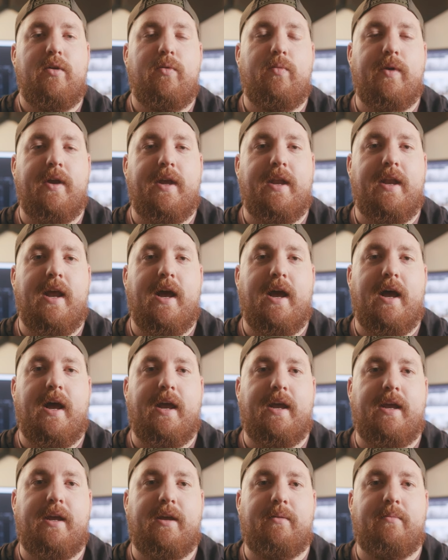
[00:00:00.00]
when
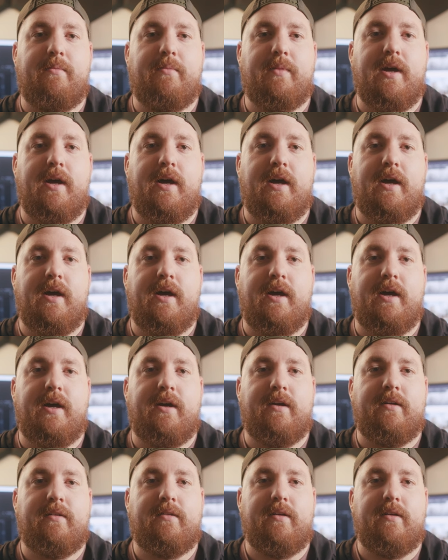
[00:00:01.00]
I am